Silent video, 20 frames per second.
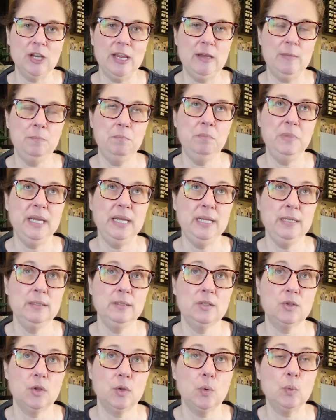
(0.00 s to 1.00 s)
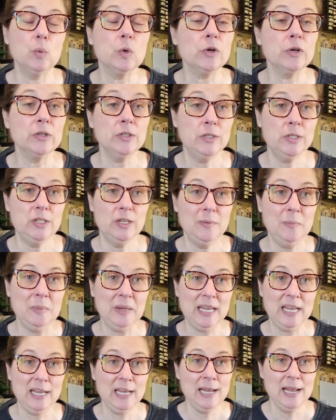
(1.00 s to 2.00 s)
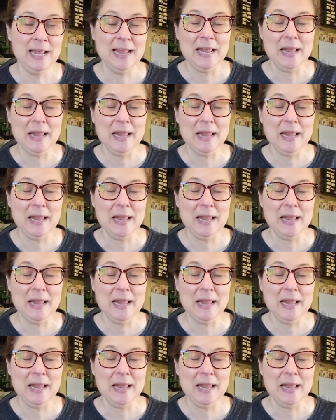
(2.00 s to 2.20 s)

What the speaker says: It means the world to me